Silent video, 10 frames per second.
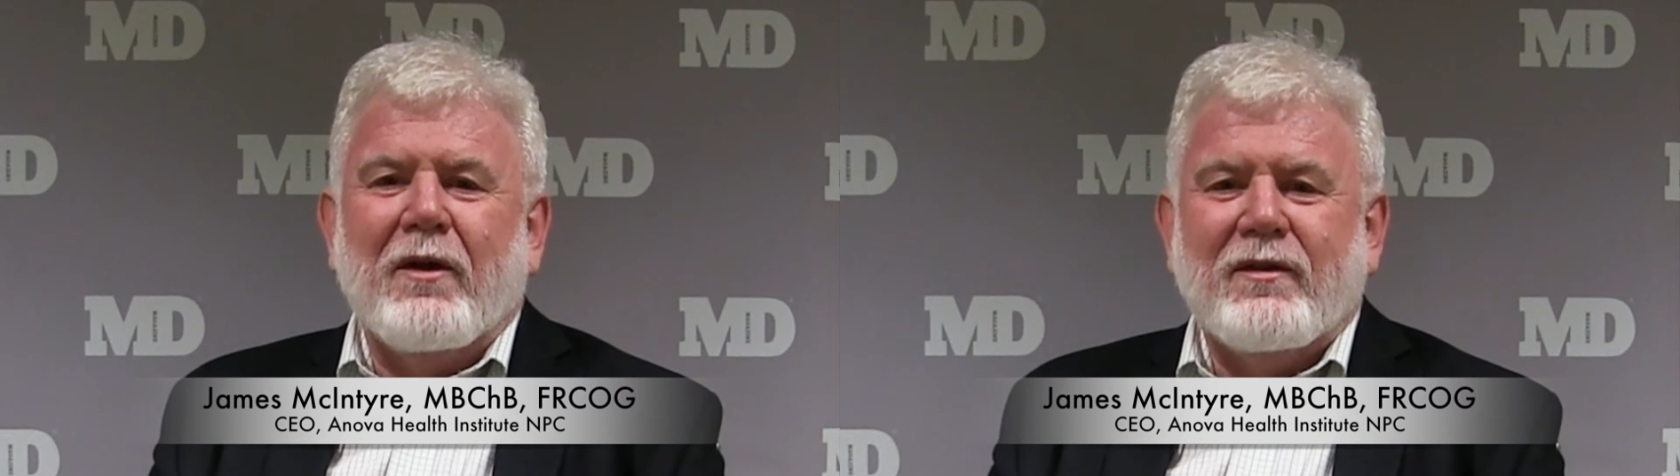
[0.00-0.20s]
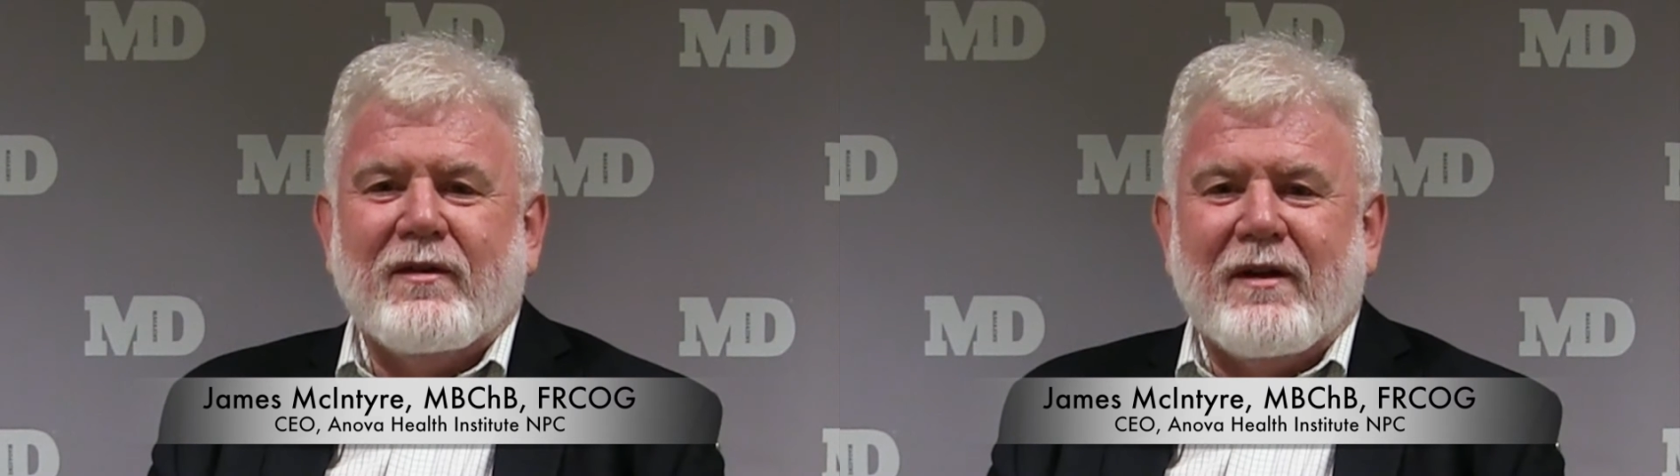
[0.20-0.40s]

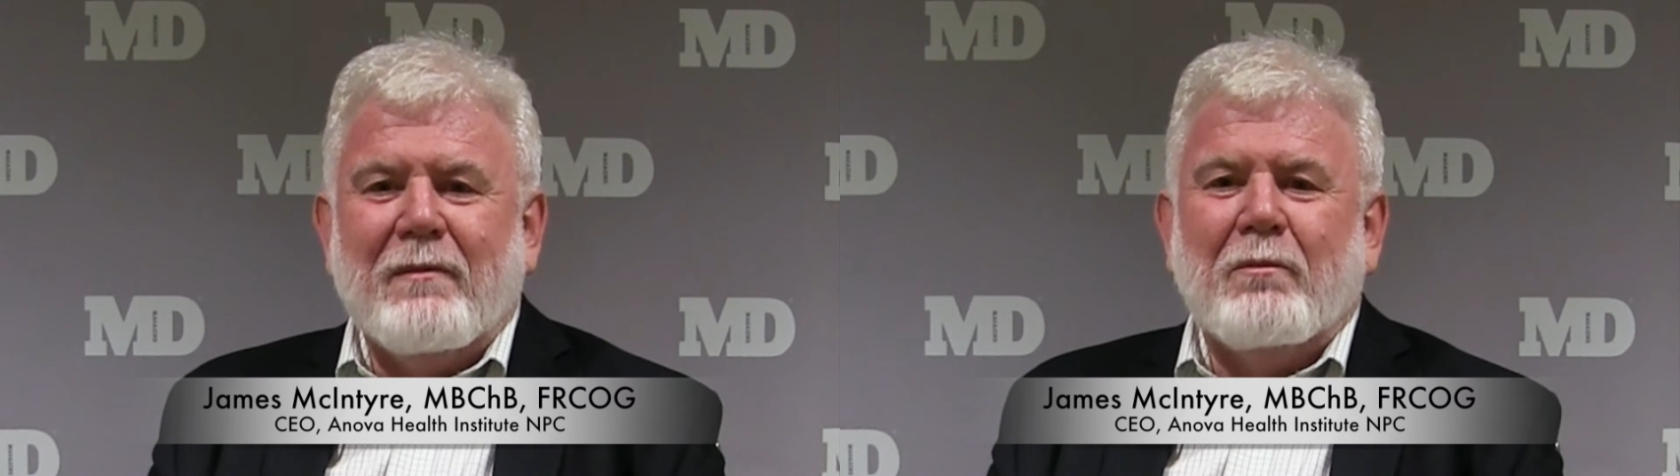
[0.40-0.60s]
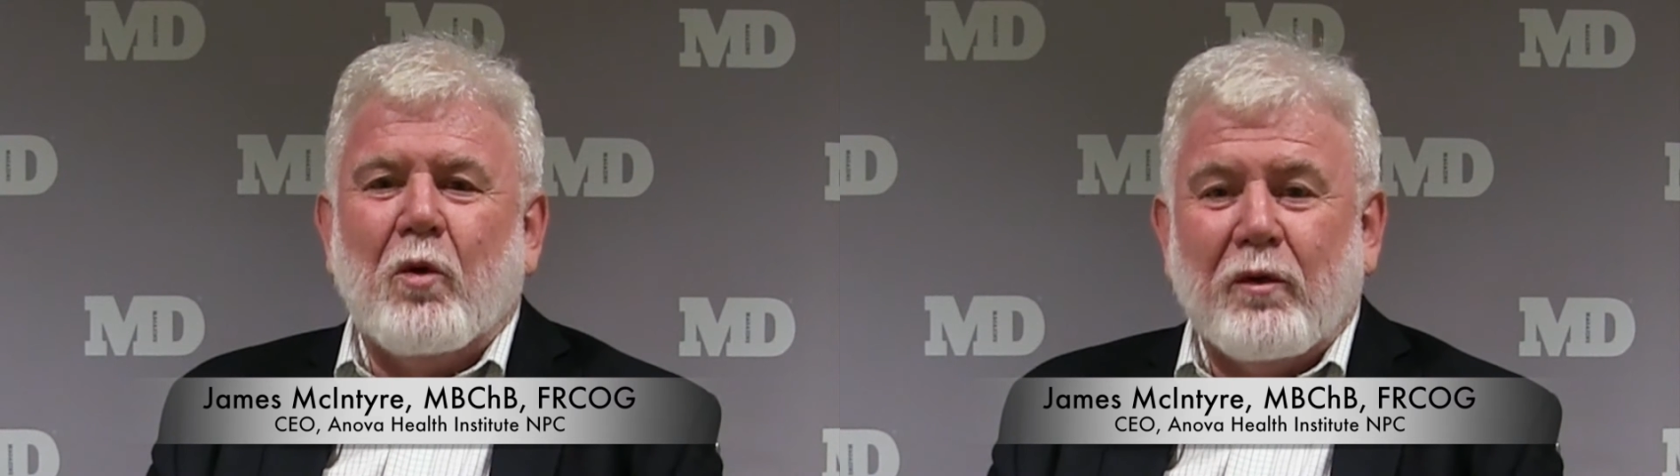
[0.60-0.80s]
most
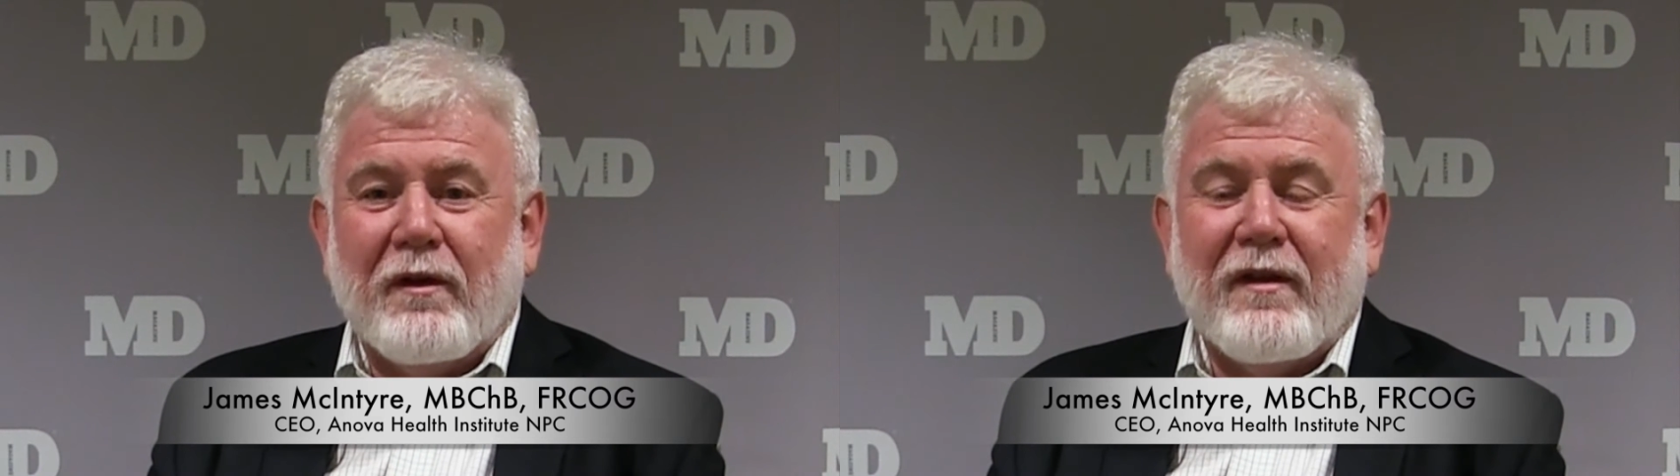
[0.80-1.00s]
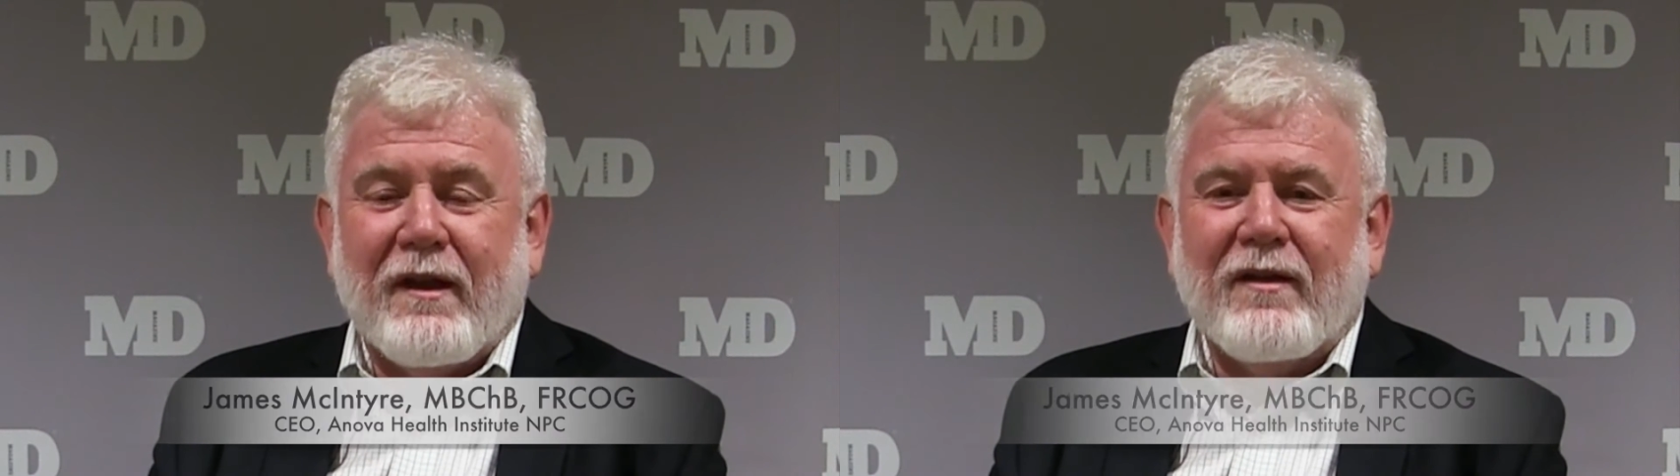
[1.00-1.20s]

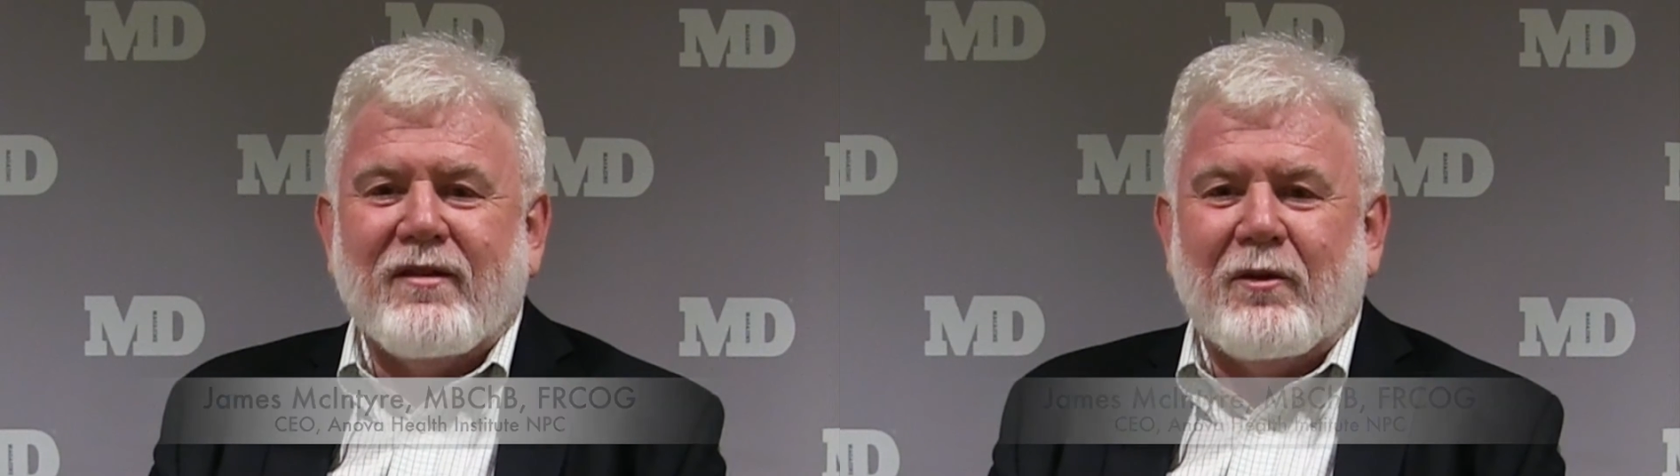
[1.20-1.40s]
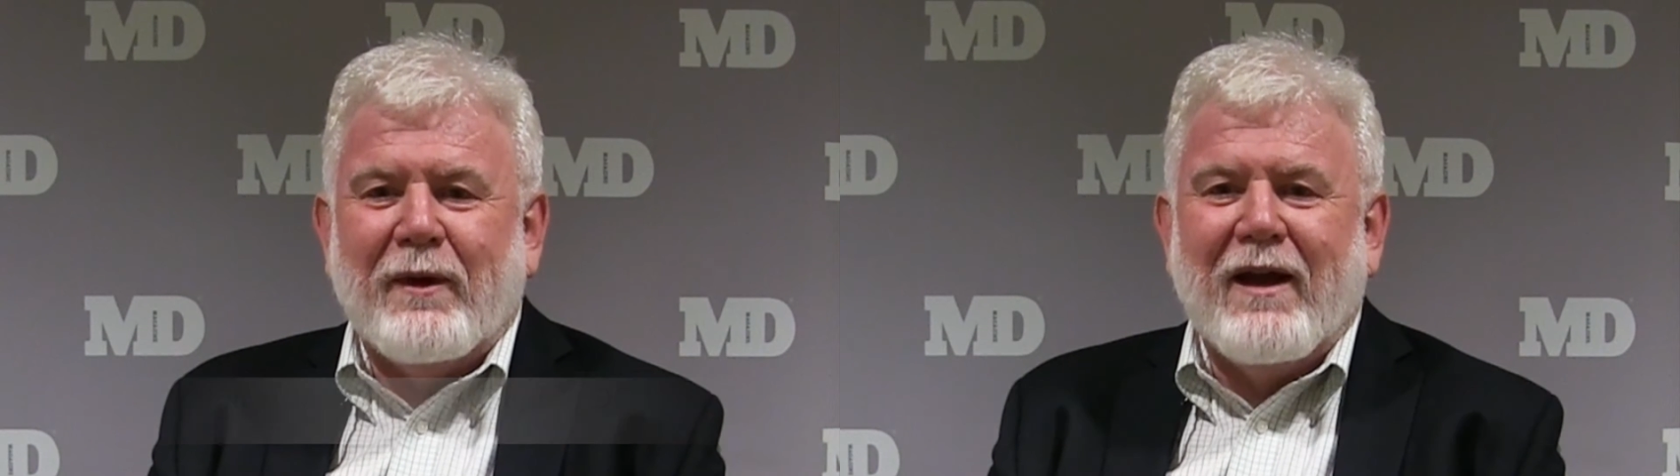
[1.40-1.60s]
important things
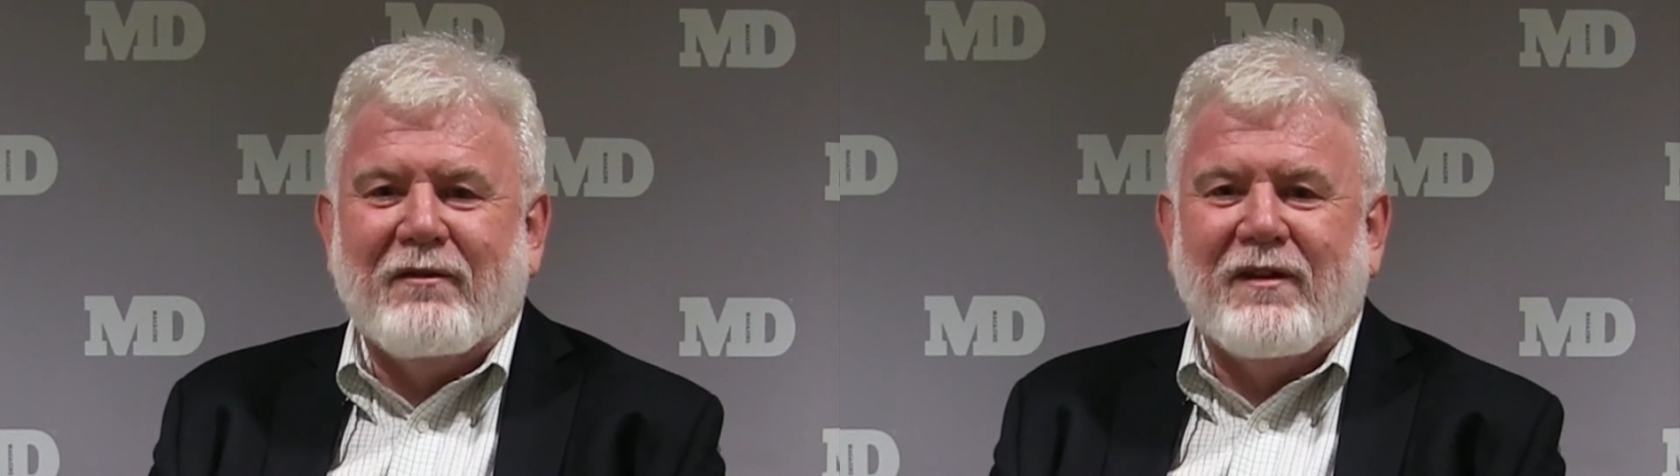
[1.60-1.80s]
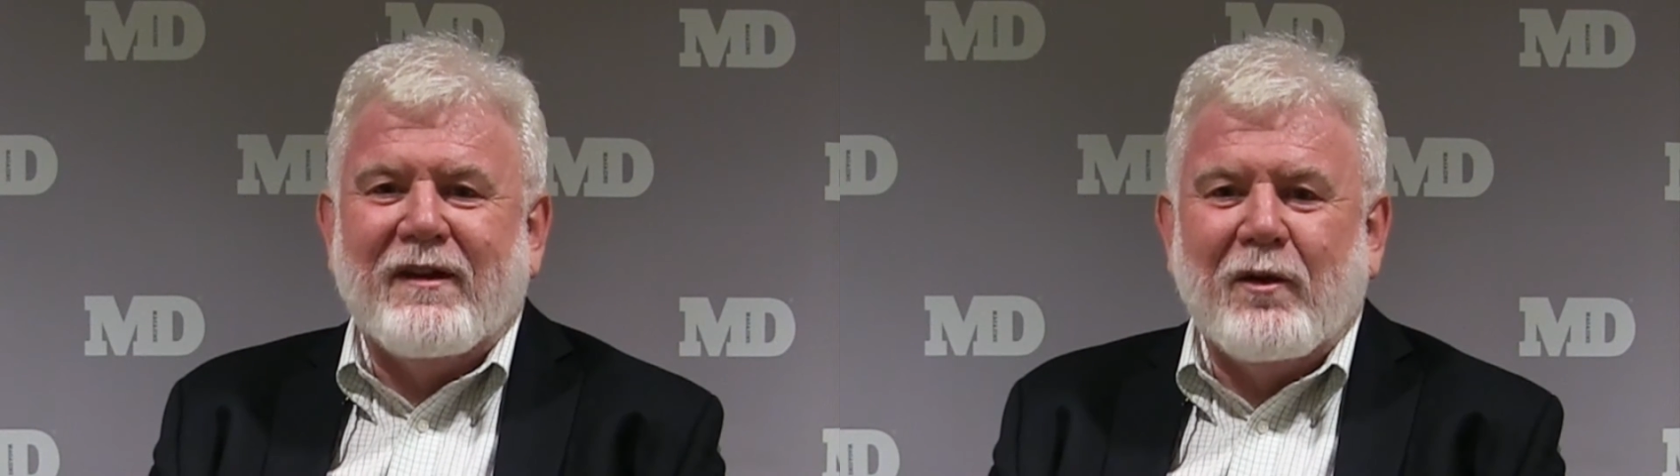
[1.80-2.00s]
that we
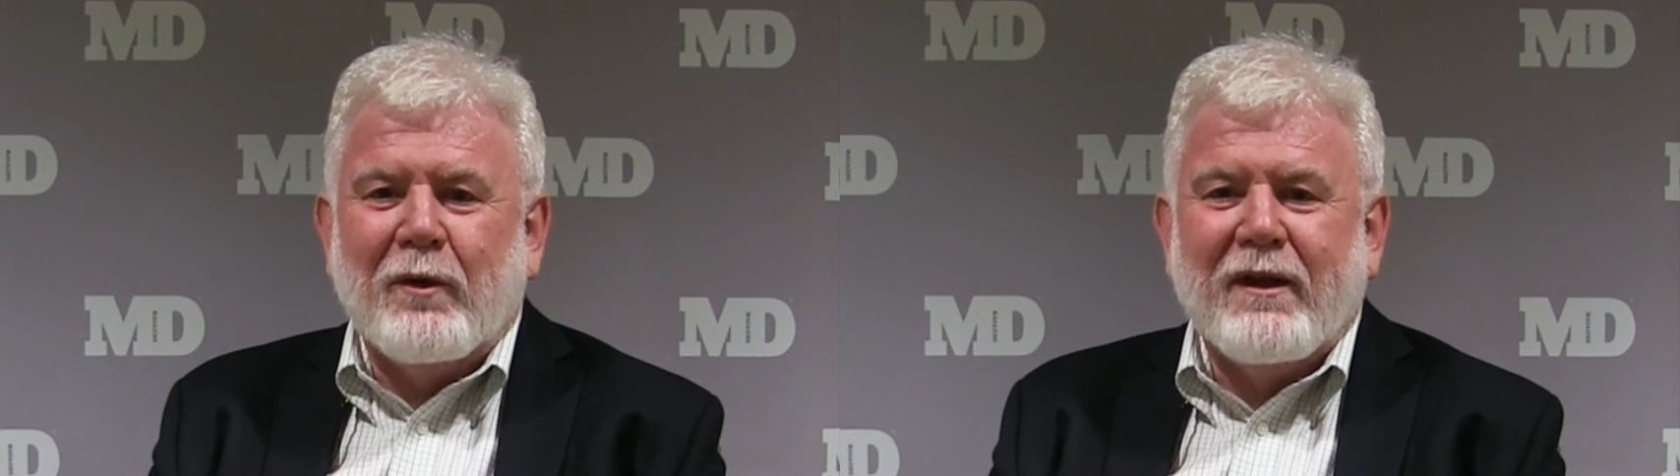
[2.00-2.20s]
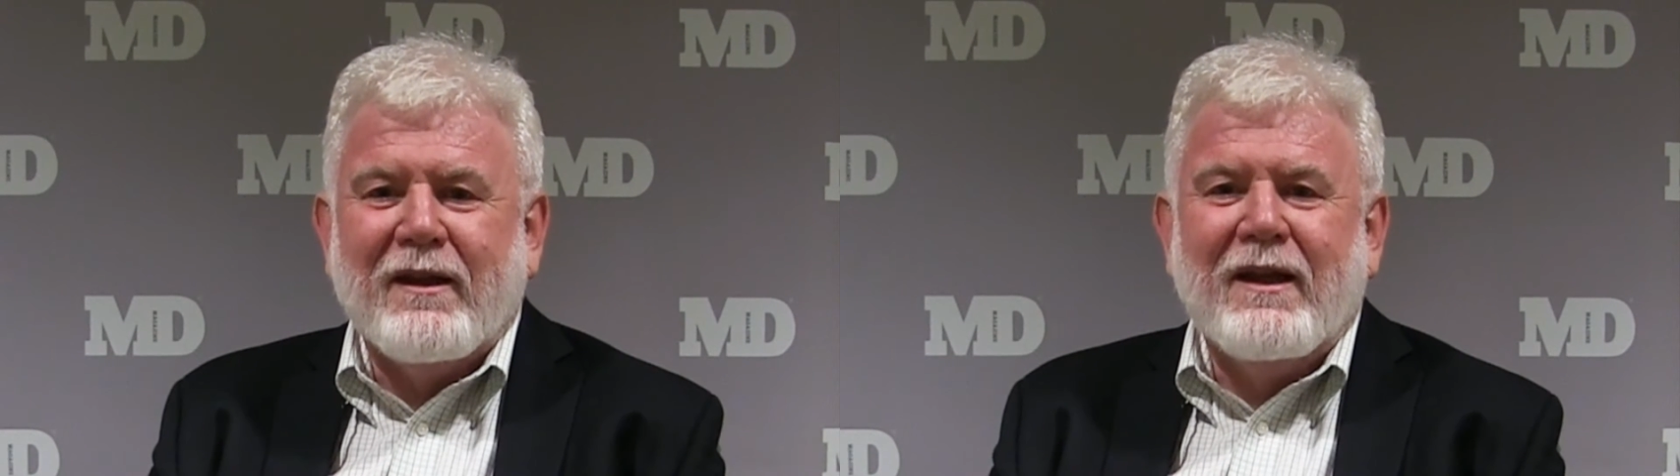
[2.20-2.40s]
have to deal
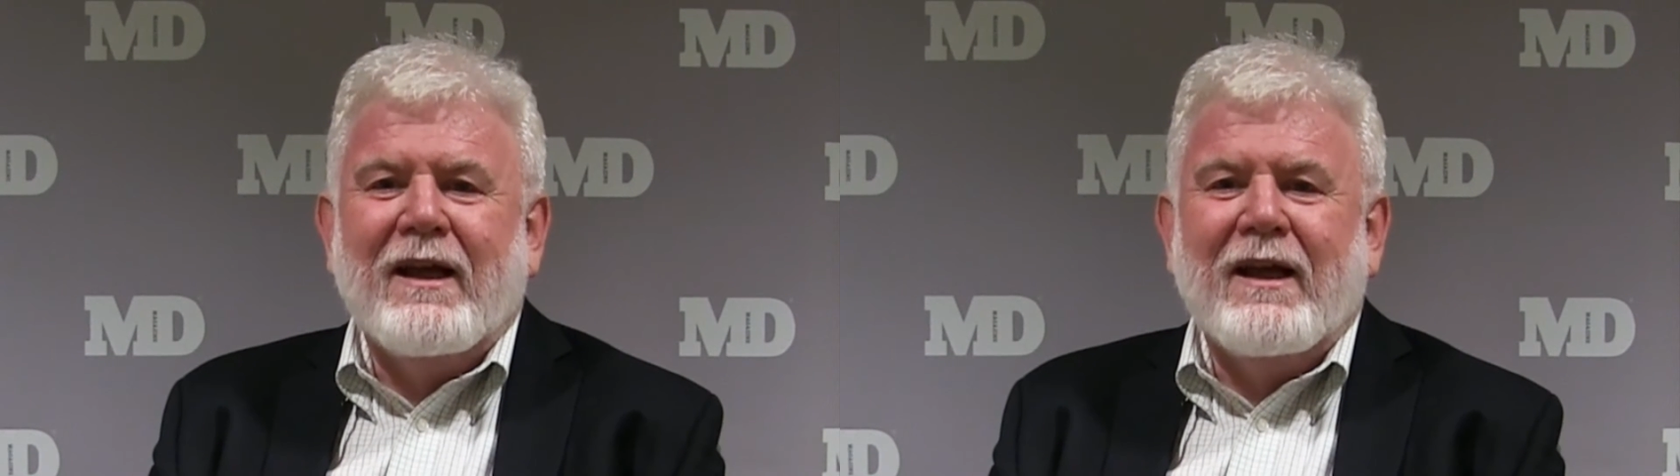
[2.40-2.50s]
with.